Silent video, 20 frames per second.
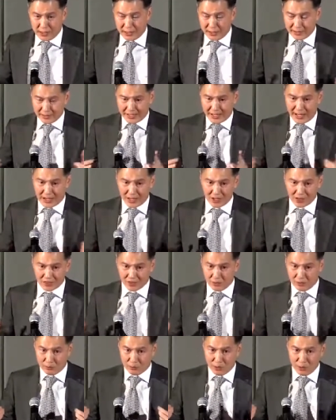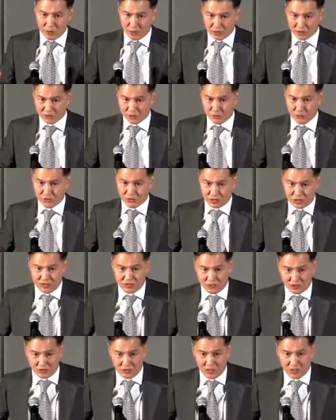And the chasm on the two
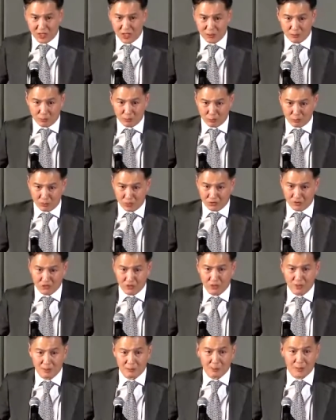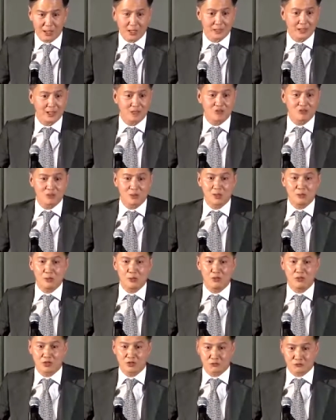sides actually can be bridged. But I think it's
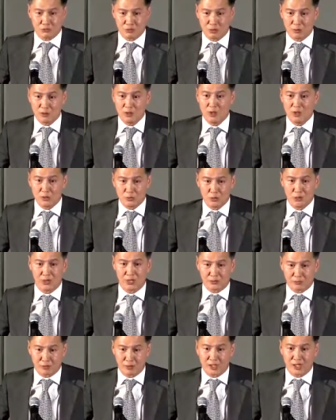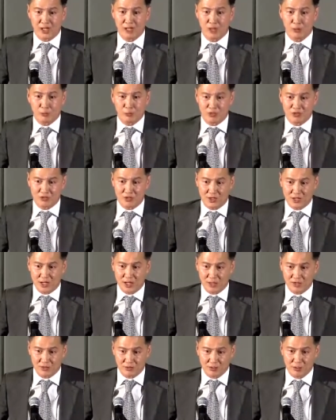people in this room who can really help bridge that
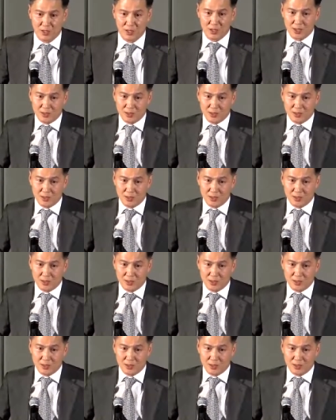chasm.